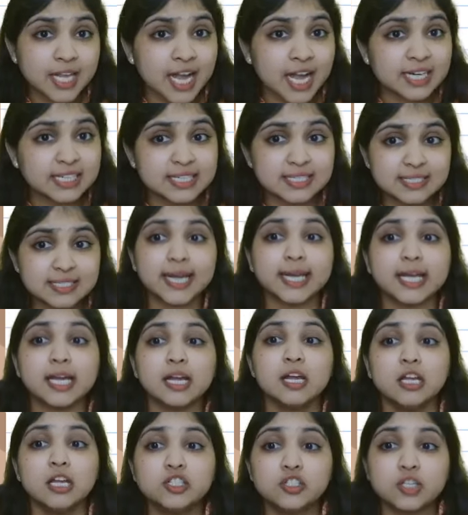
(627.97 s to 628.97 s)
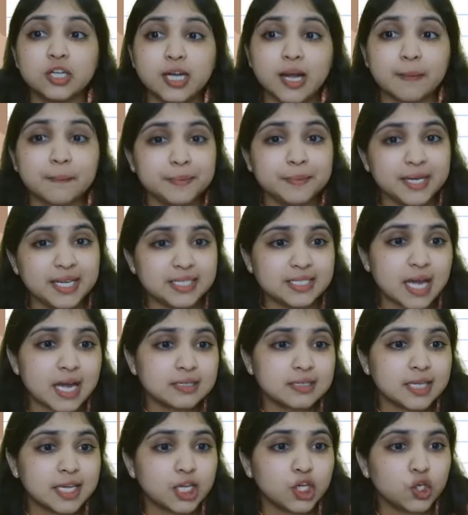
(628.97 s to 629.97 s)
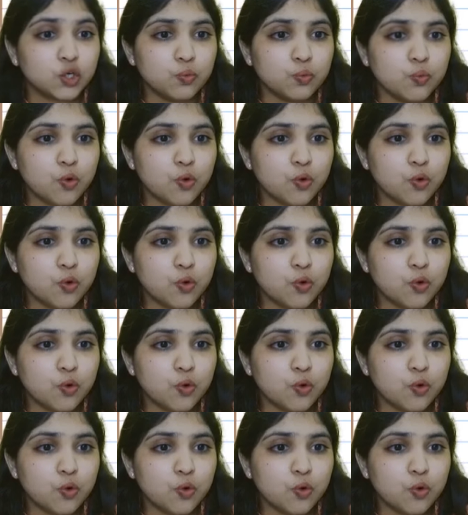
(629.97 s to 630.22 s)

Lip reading: Understanding. So company is asking you,